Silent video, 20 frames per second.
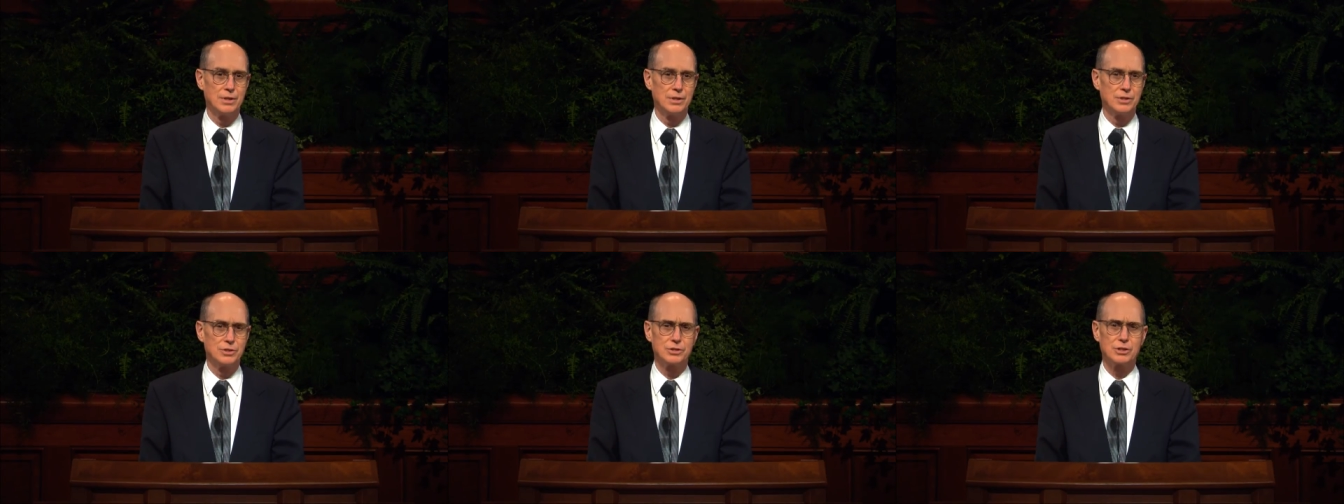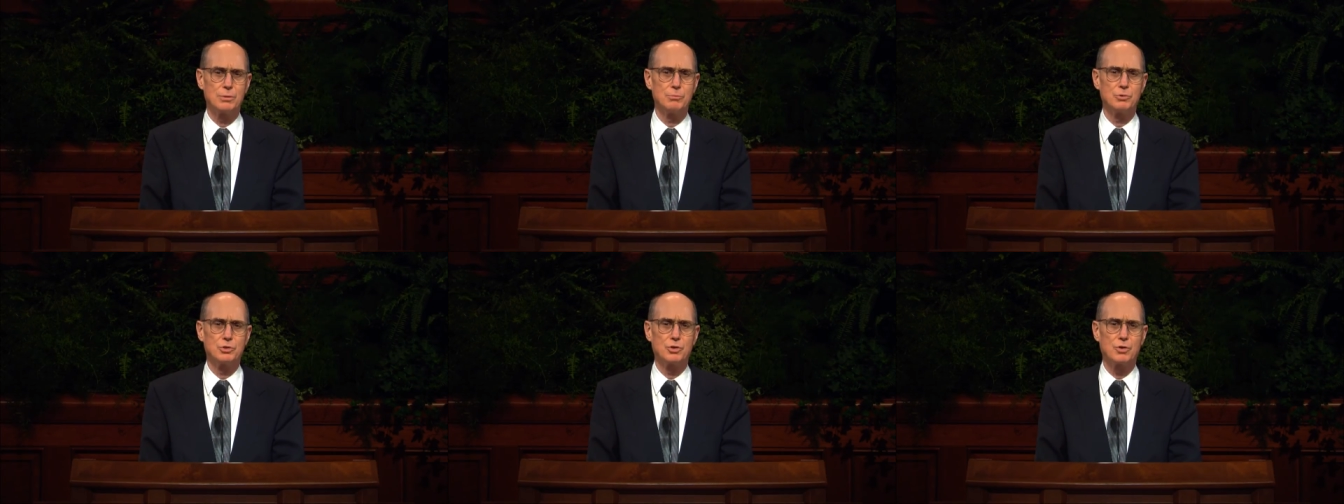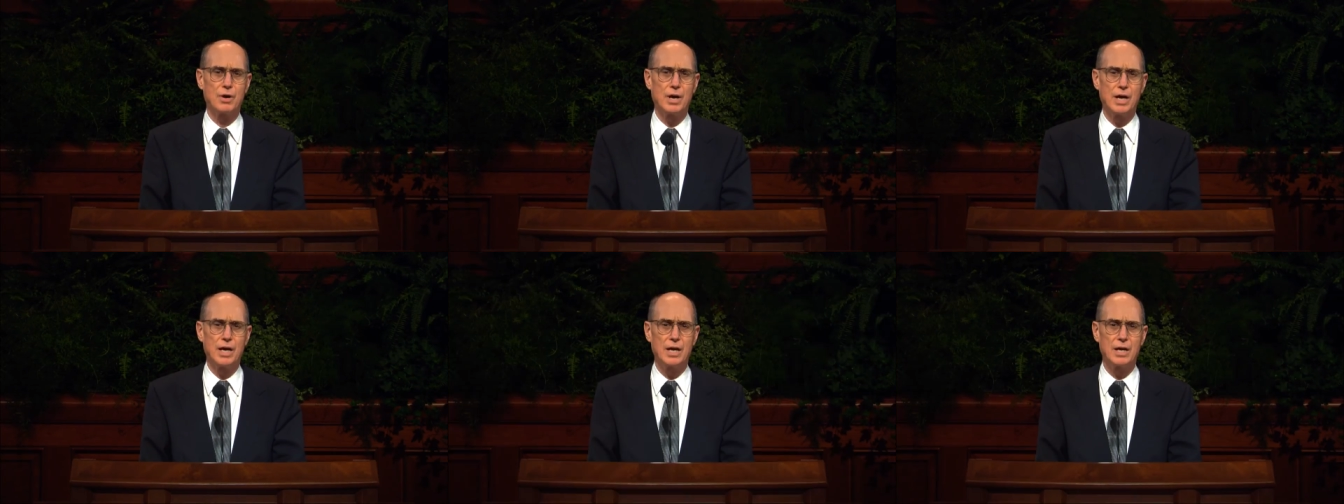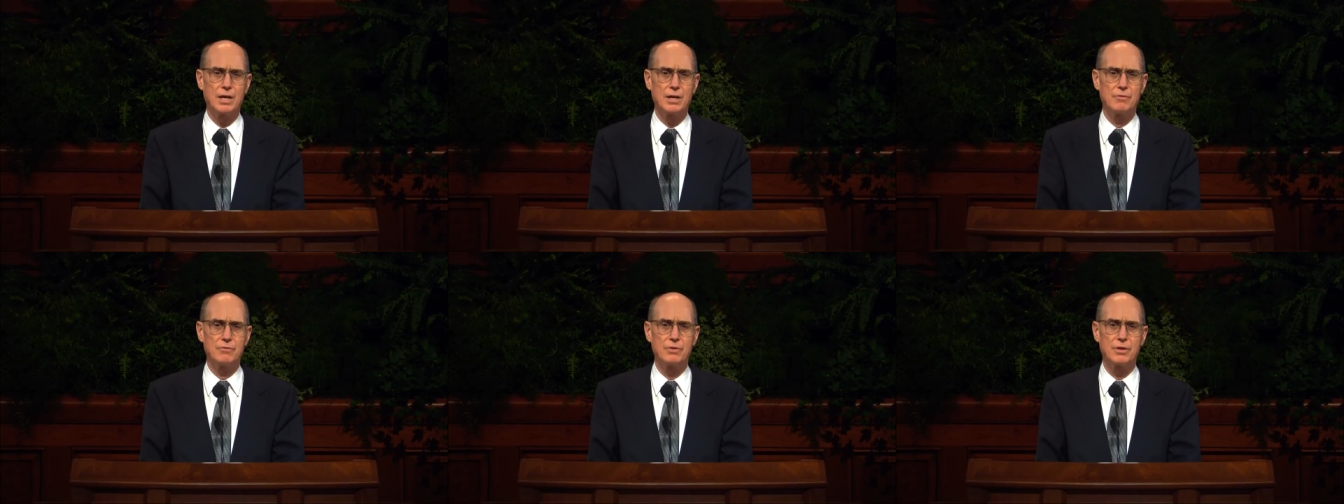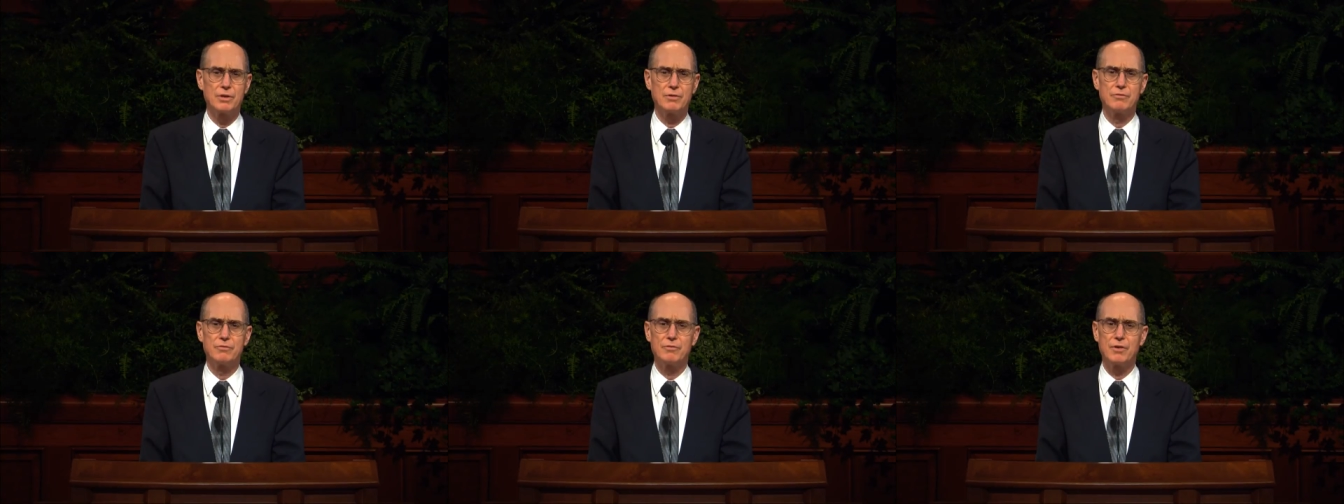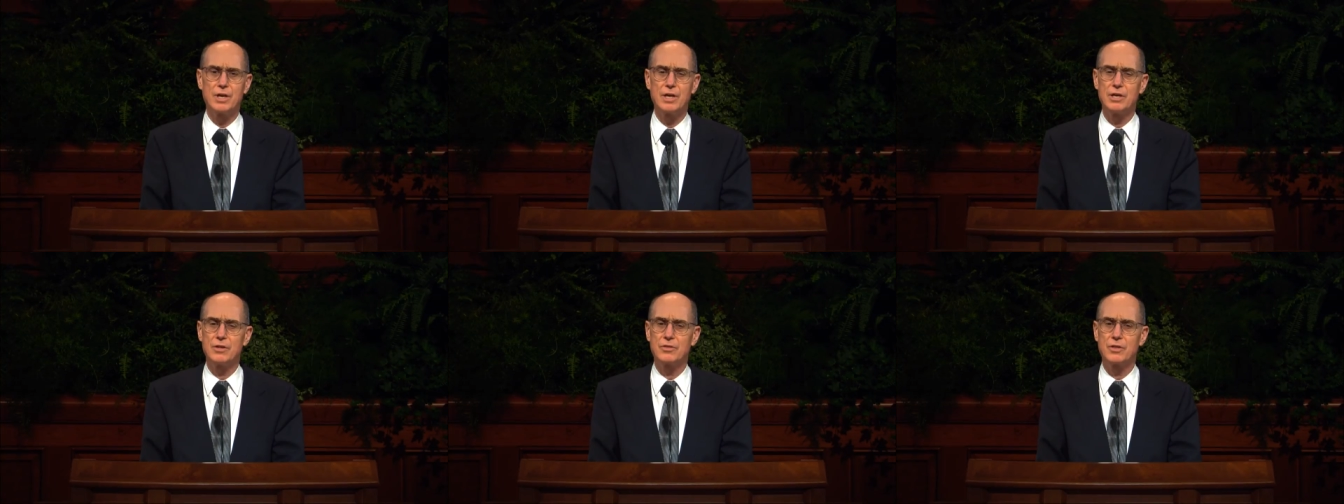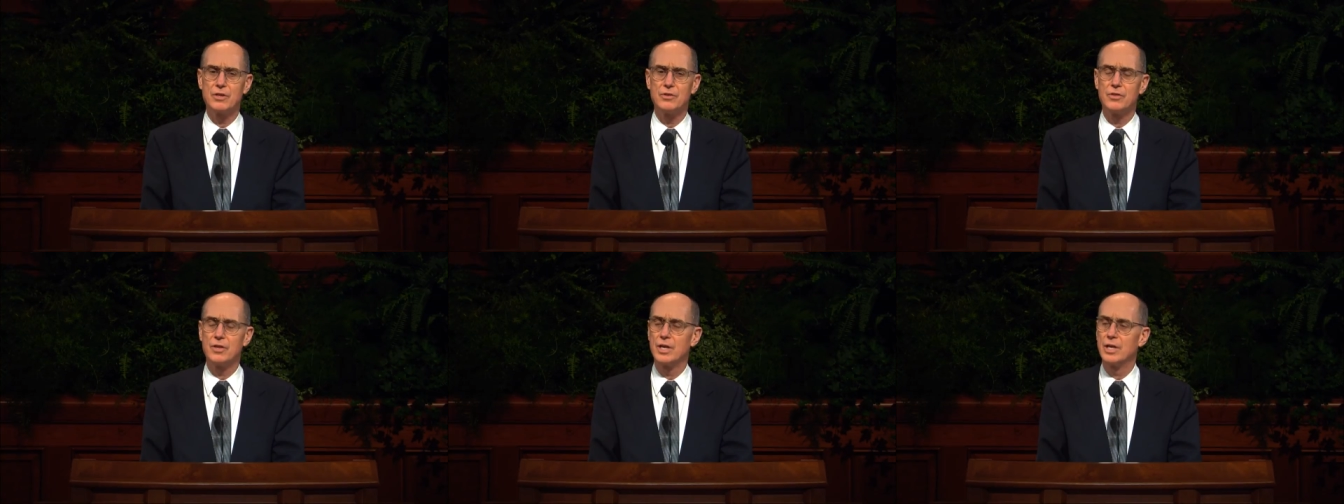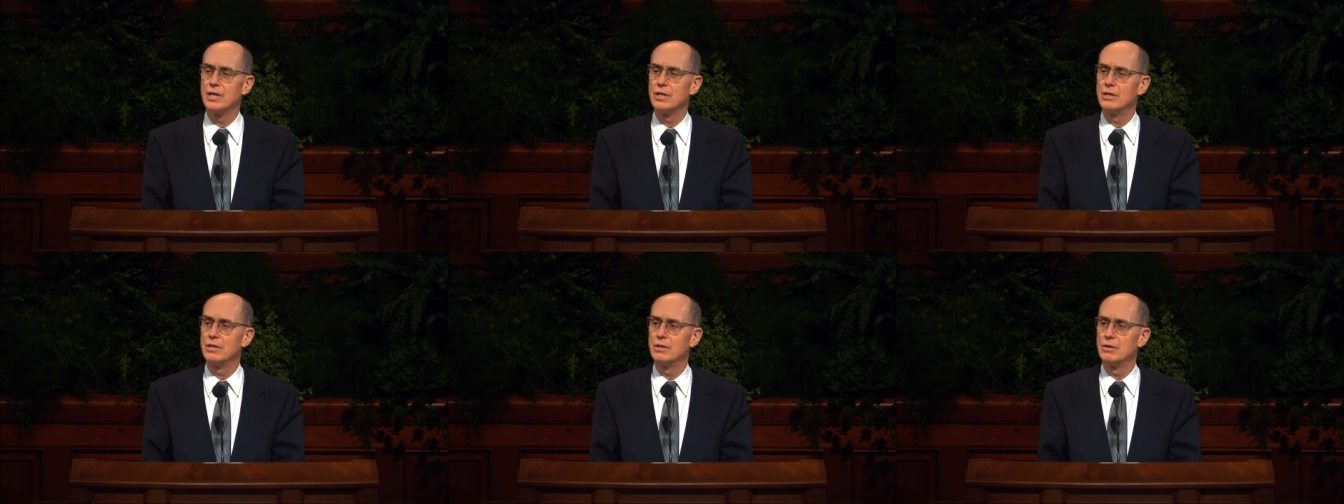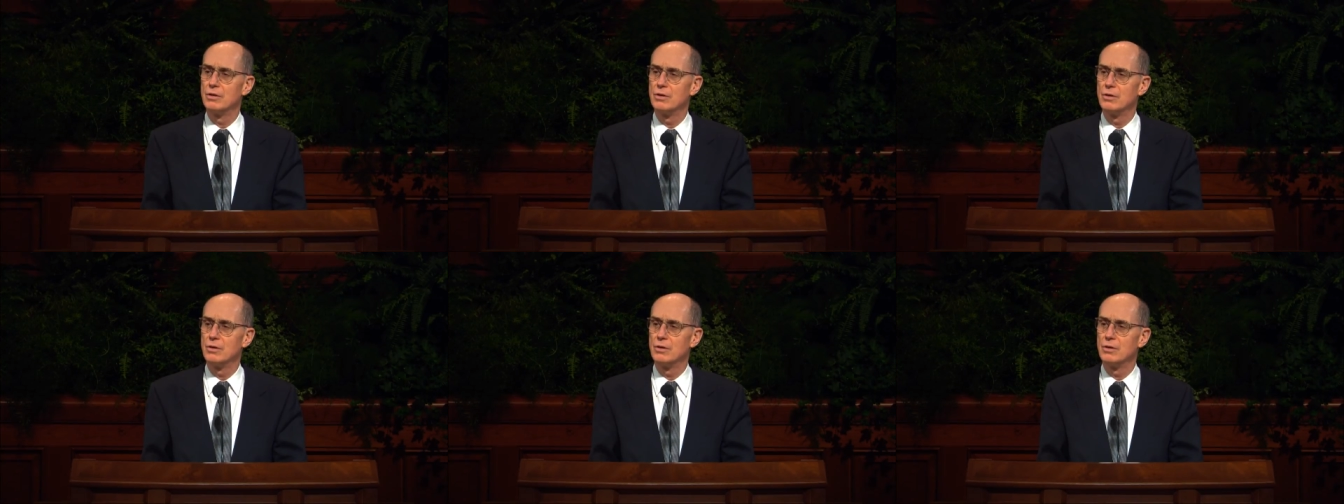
some trial of their faith, and then